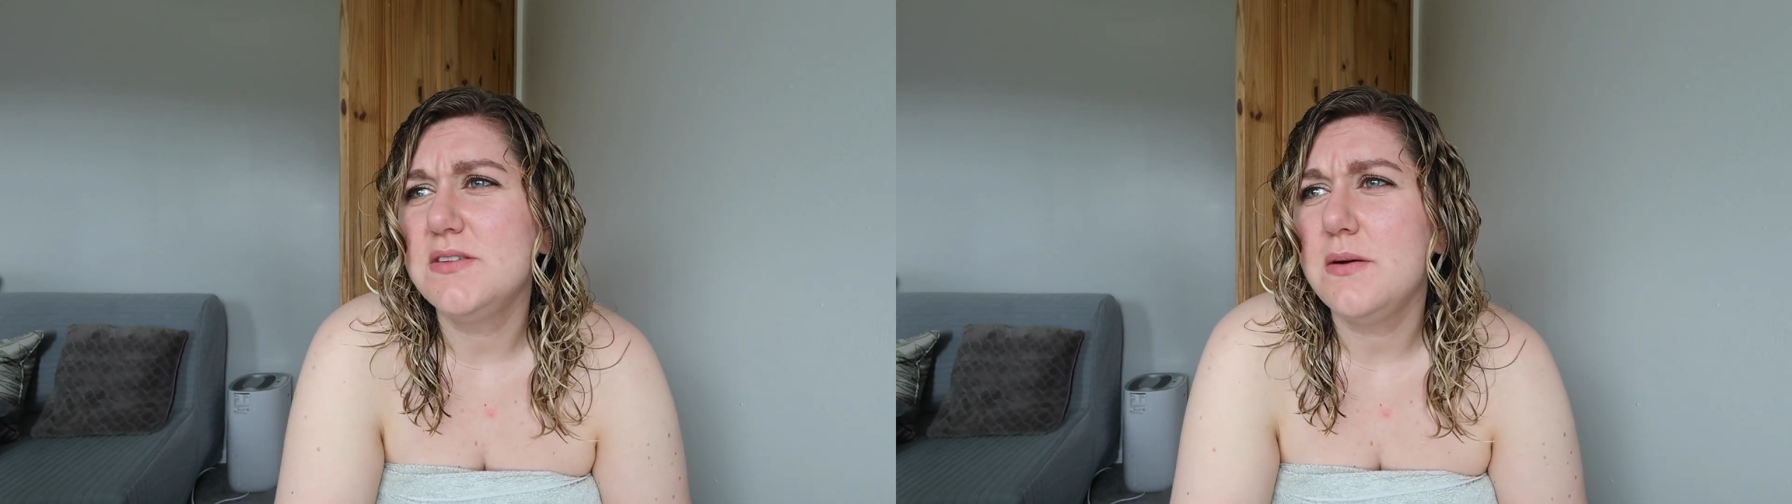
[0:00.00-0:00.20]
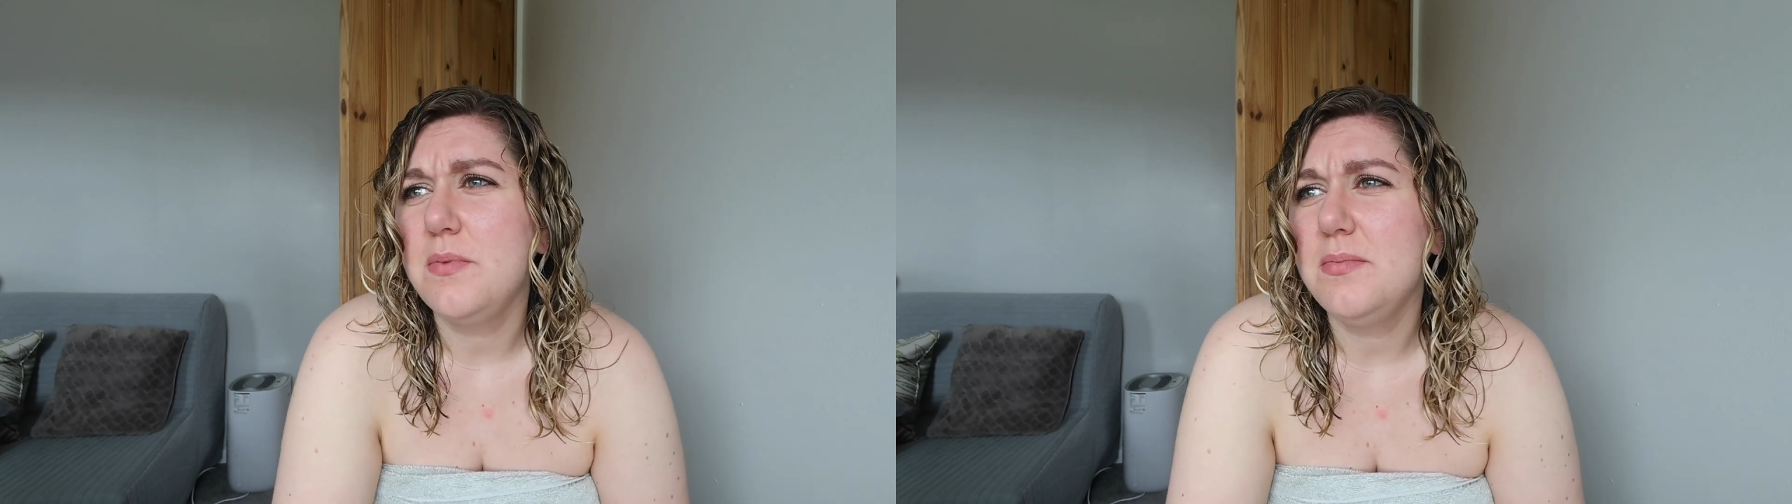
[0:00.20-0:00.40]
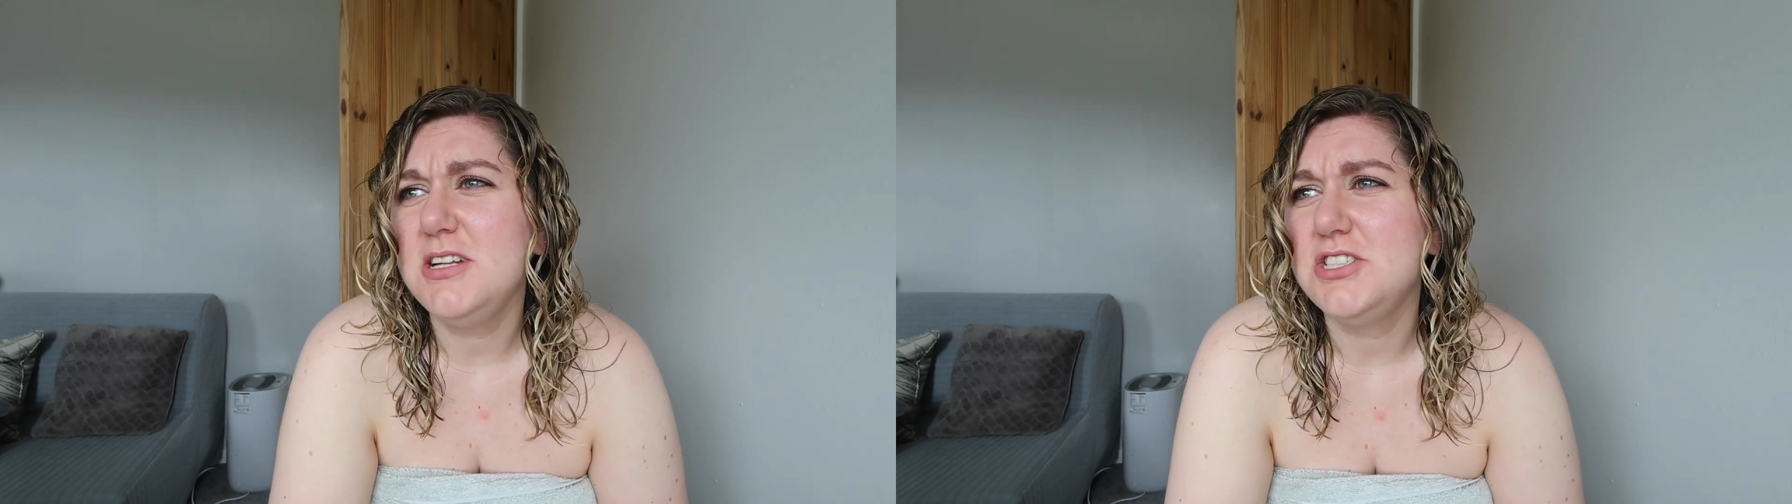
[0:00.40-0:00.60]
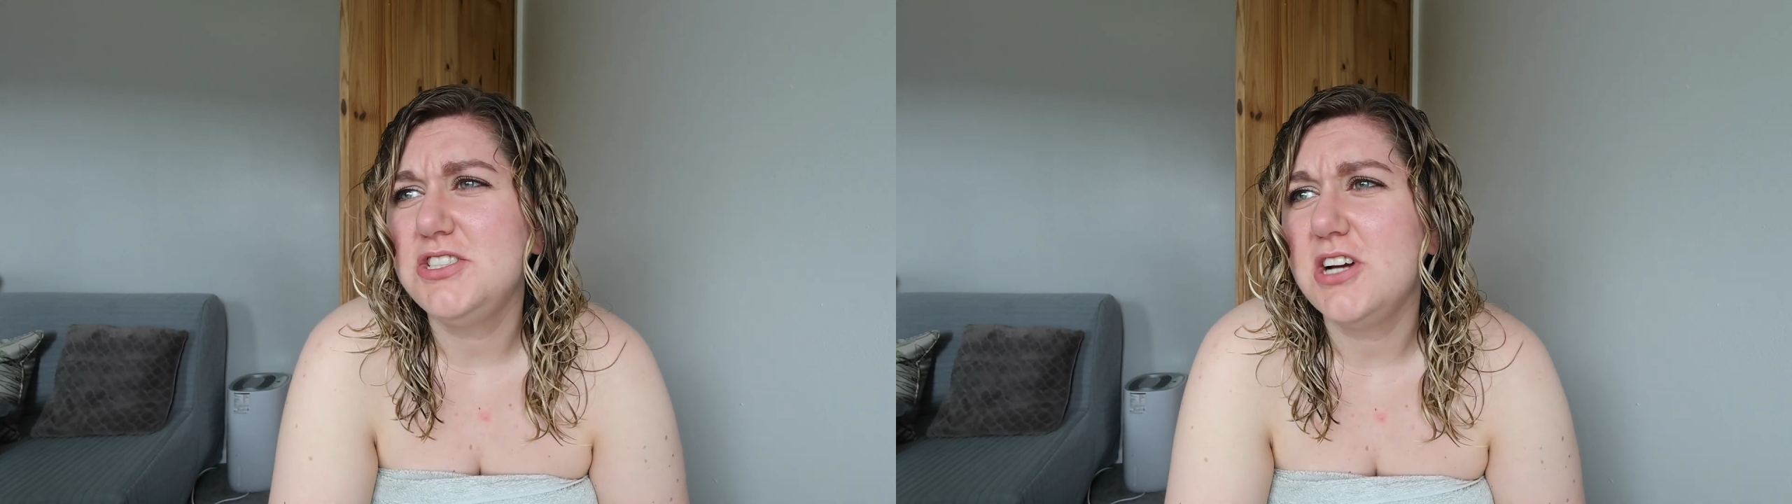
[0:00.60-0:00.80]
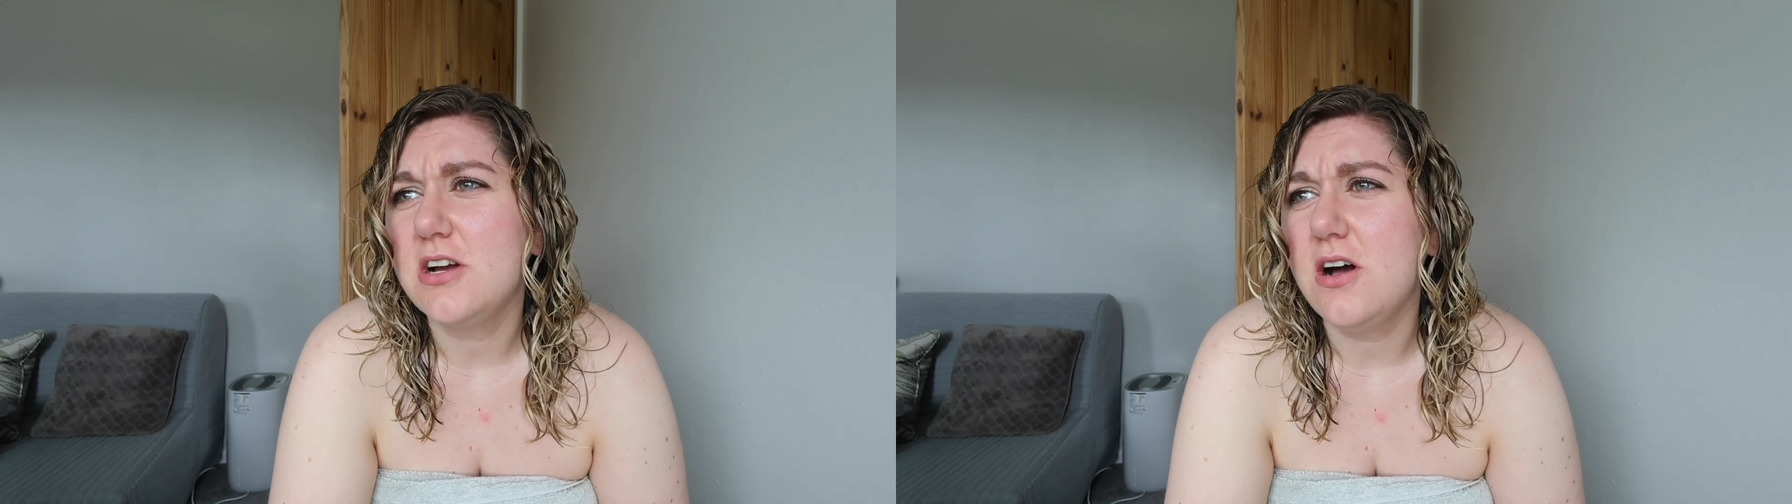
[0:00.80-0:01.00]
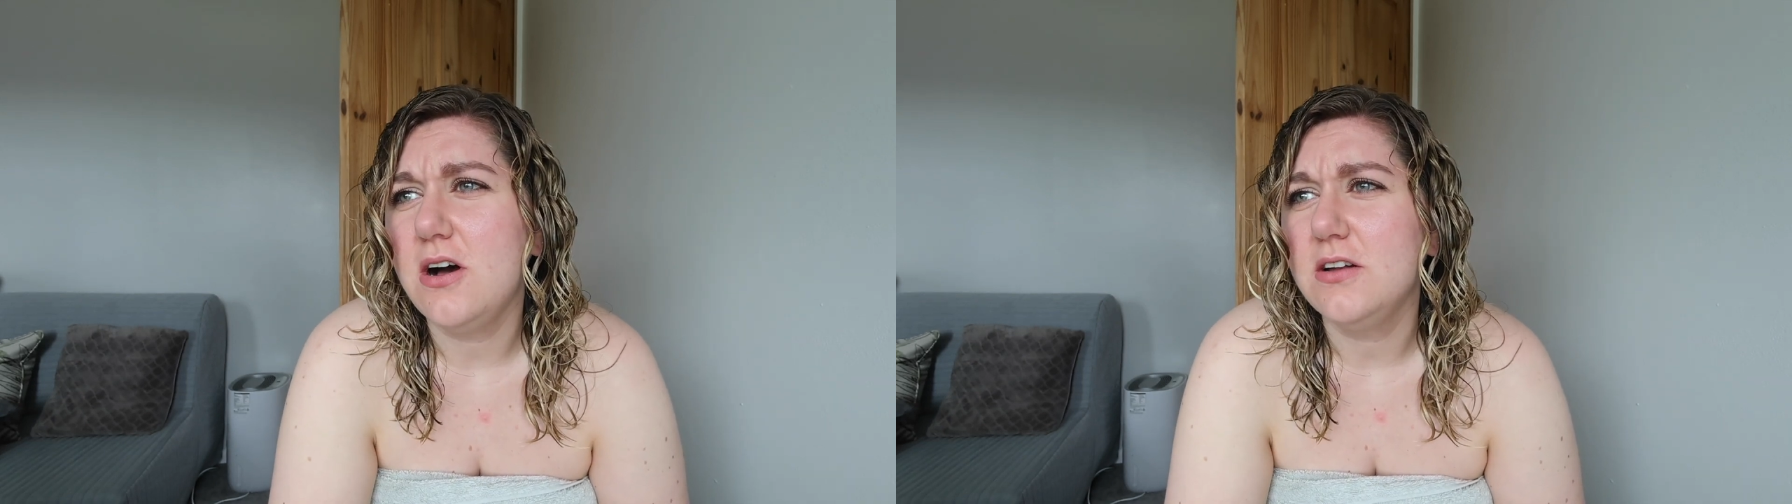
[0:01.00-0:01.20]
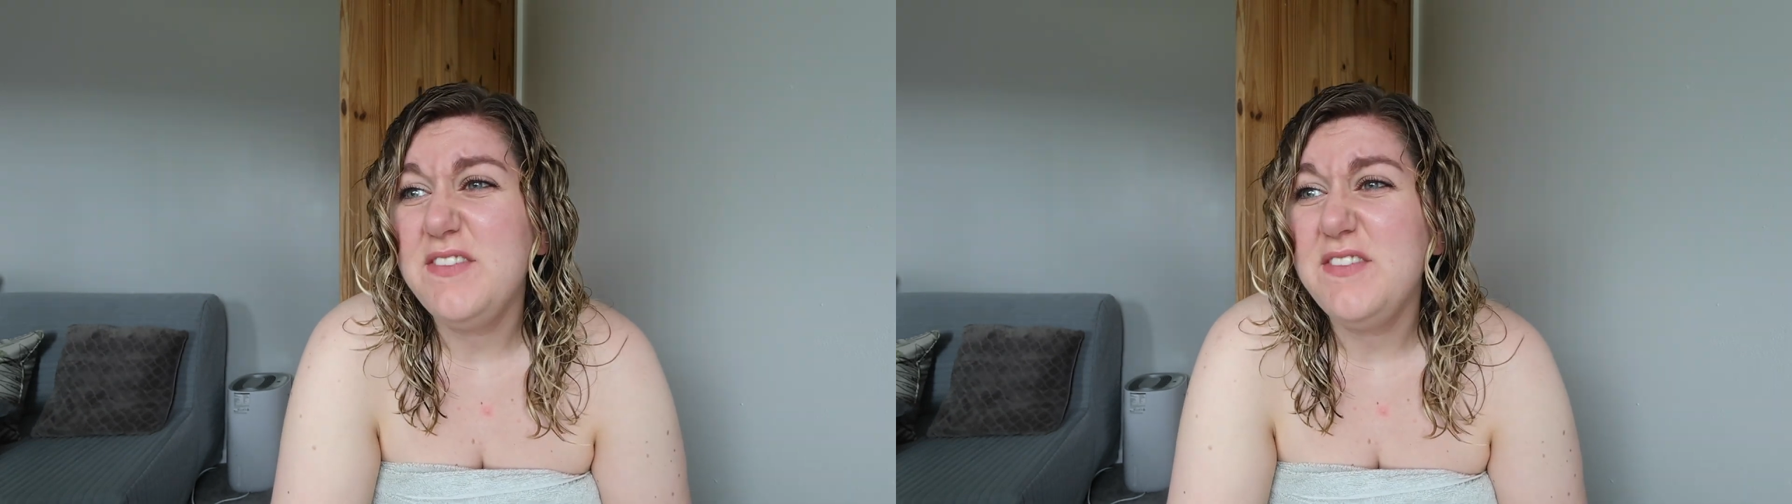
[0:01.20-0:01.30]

so I'll probably just chuck on